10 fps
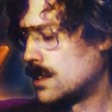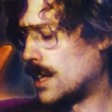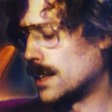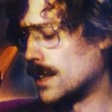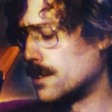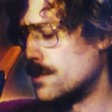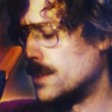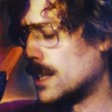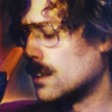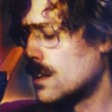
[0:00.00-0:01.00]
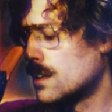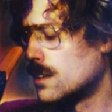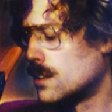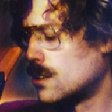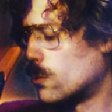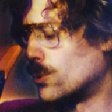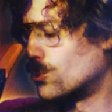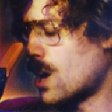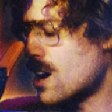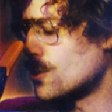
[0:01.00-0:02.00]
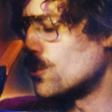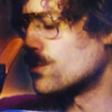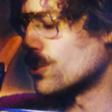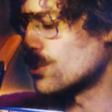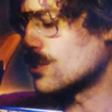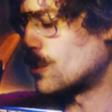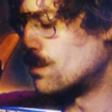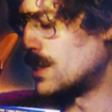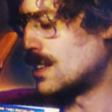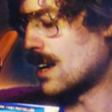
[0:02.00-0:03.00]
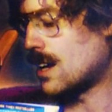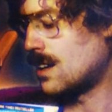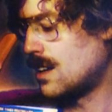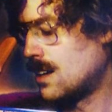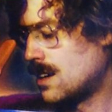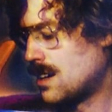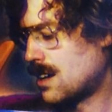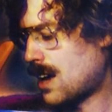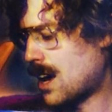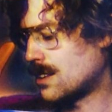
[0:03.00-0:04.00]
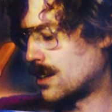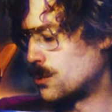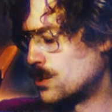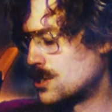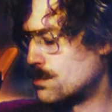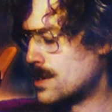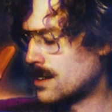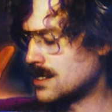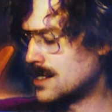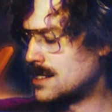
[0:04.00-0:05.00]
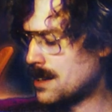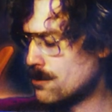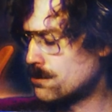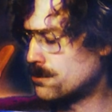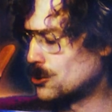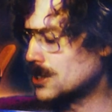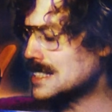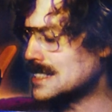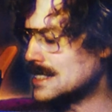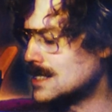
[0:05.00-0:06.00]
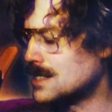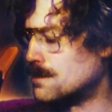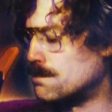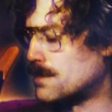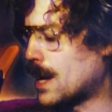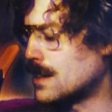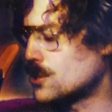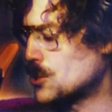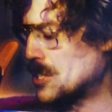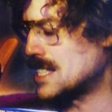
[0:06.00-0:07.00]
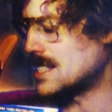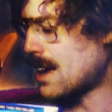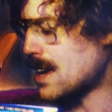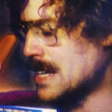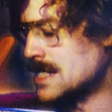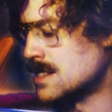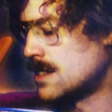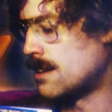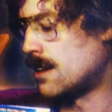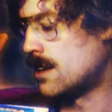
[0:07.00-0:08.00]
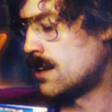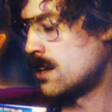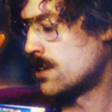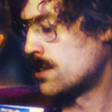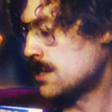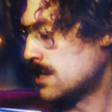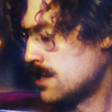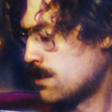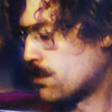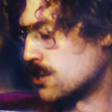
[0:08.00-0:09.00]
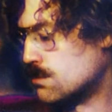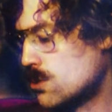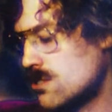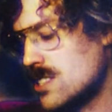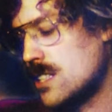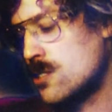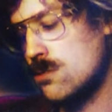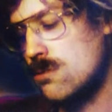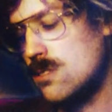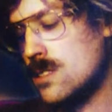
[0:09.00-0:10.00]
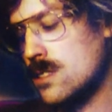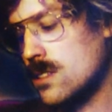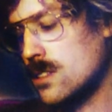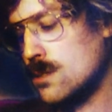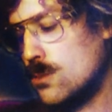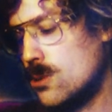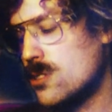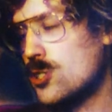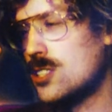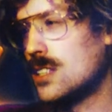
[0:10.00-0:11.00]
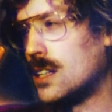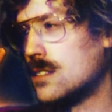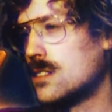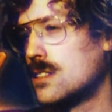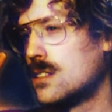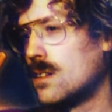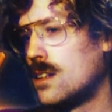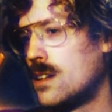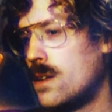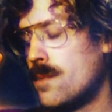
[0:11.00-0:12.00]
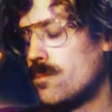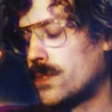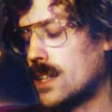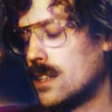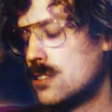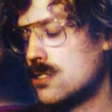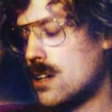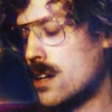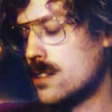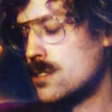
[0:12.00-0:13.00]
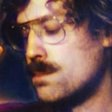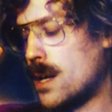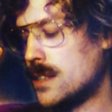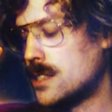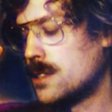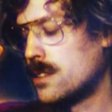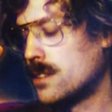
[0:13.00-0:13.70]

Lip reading: I gotta admit, when Rocco first told me that, I thought it was about the damn fullest thing a man could say. But the more I chewed on it, the more sense it started to make.